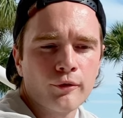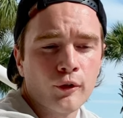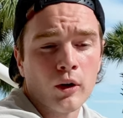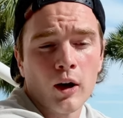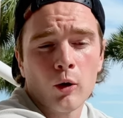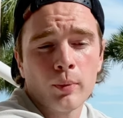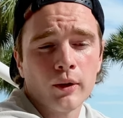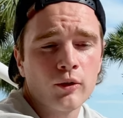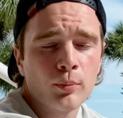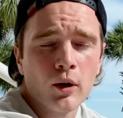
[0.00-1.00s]
for helping
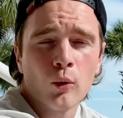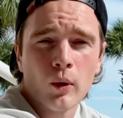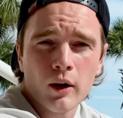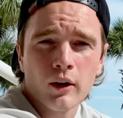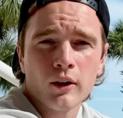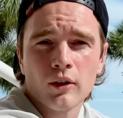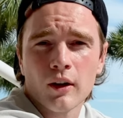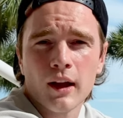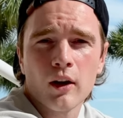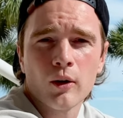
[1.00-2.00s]
spread awareness
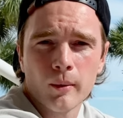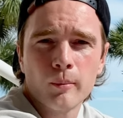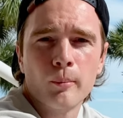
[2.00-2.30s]
on how to